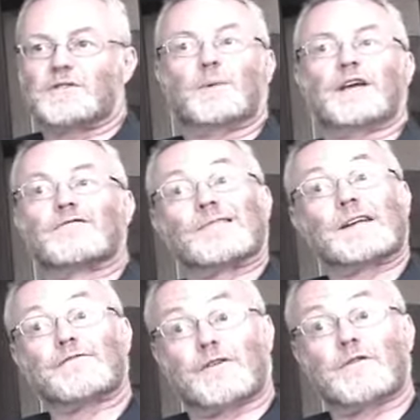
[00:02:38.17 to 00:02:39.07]
and we can
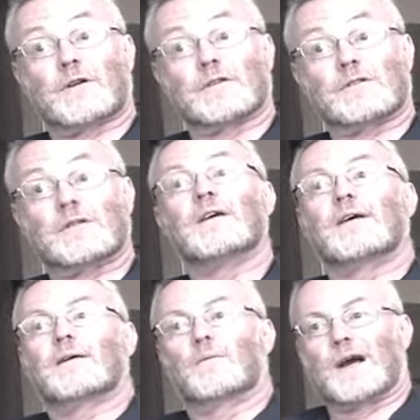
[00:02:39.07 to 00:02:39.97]
really focus
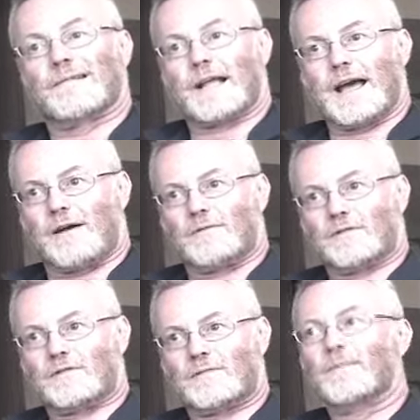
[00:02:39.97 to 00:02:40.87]
where it
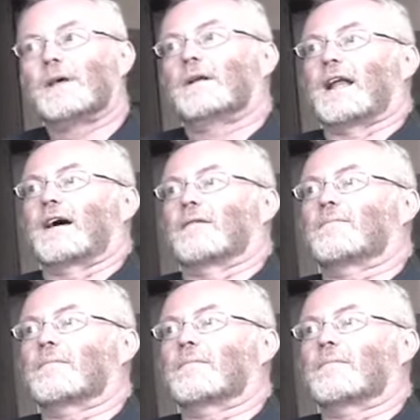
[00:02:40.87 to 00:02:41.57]
counts. Now,